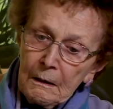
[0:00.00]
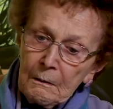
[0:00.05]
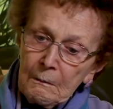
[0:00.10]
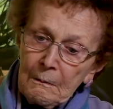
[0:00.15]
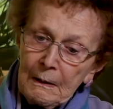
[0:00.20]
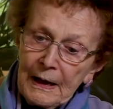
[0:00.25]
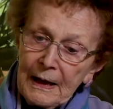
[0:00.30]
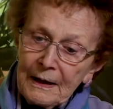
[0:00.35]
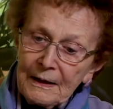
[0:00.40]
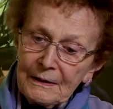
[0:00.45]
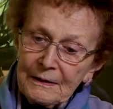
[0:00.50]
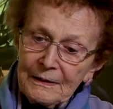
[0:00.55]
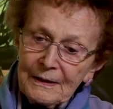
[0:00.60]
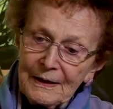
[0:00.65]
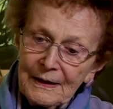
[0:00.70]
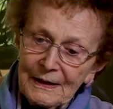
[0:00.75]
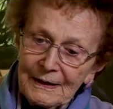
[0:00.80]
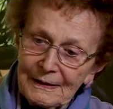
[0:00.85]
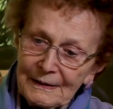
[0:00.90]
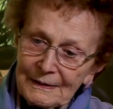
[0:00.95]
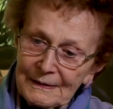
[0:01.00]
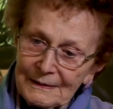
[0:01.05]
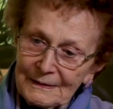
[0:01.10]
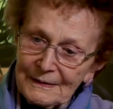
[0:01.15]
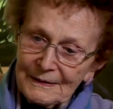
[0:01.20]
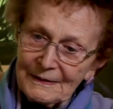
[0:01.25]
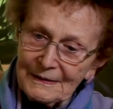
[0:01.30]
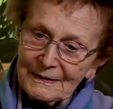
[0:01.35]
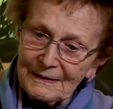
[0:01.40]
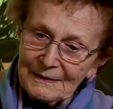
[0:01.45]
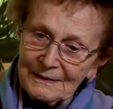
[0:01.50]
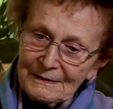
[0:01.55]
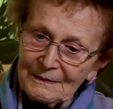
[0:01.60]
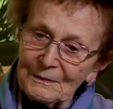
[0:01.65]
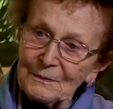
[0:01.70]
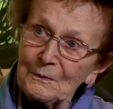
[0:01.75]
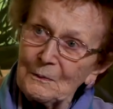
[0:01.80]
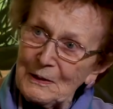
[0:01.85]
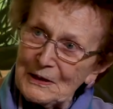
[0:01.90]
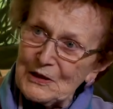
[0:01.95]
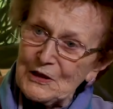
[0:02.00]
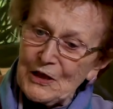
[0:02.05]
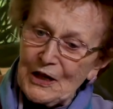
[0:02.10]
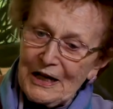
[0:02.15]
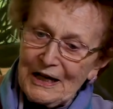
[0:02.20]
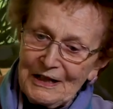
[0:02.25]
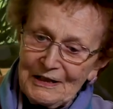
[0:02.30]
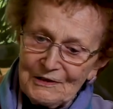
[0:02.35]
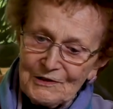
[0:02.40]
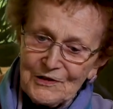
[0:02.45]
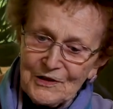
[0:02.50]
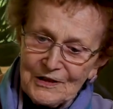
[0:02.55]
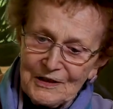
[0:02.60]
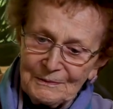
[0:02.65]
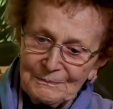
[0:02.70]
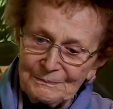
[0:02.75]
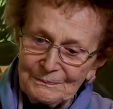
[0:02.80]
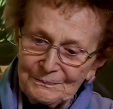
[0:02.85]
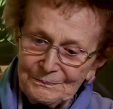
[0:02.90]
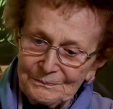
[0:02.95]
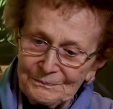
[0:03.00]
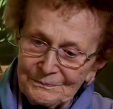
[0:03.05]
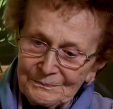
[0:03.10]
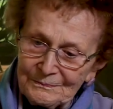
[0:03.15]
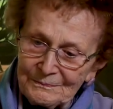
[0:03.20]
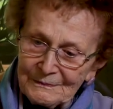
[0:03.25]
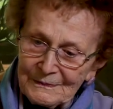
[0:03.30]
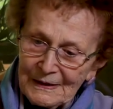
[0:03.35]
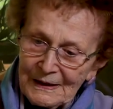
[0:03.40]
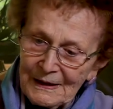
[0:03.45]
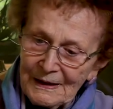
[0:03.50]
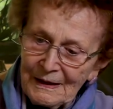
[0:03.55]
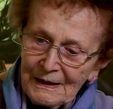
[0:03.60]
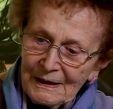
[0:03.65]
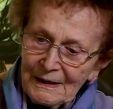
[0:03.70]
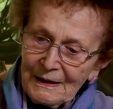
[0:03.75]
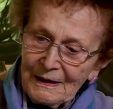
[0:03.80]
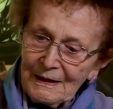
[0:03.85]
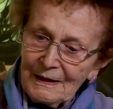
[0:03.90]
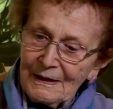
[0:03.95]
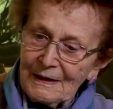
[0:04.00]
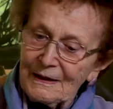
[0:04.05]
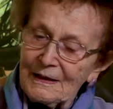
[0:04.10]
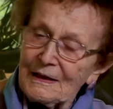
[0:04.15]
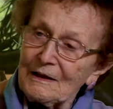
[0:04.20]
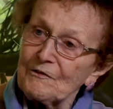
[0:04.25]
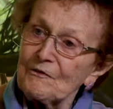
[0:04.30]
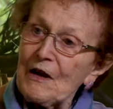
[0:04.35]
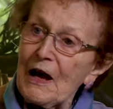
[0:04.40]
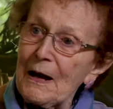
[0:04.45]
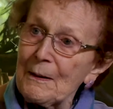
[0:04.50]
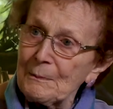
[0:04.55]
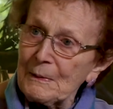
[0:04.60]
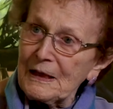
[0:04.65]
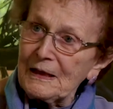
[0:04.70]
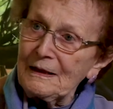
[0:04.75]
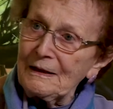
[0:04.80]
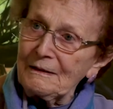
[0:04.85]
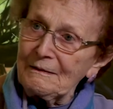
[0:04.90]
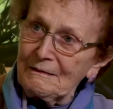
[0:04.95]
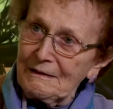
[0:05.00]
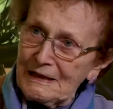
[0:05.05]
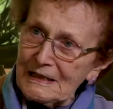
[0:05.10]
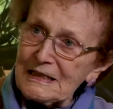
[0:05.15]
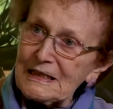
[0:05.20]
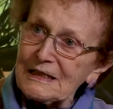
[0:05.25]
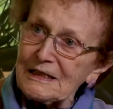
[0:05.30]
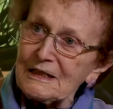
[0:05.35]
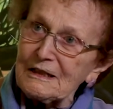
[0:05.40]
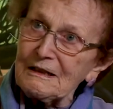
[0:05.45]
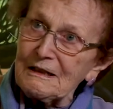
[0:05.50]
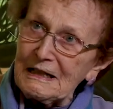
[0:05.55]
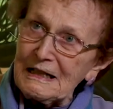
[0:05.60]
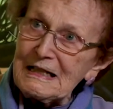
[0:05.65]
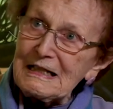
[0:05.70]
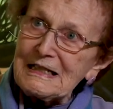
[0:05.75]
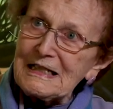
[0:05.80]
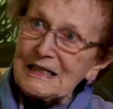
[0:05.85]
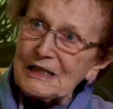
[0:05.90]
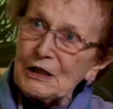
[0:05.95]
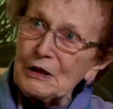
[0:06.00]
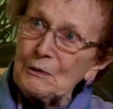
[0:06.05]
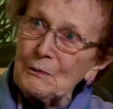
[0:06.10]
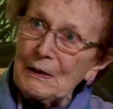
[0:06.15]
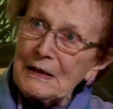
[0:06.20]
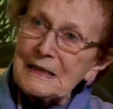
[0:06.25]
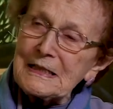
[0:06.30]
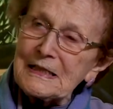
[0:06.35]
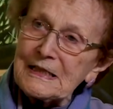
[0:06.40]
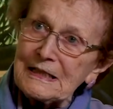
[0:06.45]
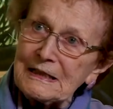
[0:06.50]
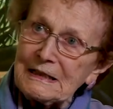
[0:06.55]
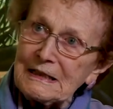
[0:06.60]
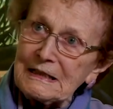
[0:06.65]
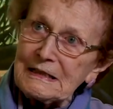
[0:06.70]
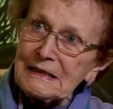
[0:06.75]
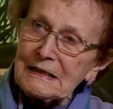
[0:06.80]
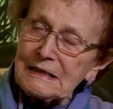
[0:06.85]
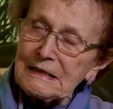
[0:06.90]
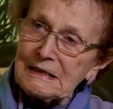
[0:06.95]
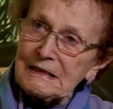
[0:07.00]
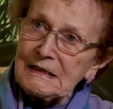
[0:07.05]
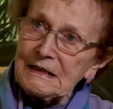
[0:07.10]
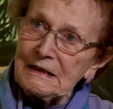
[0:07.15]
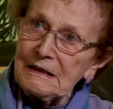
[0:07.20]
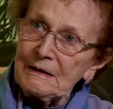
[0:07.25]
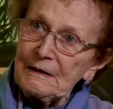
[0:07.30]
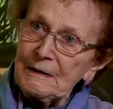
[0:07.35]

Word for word: Well, we changed. The family, this, these two incidents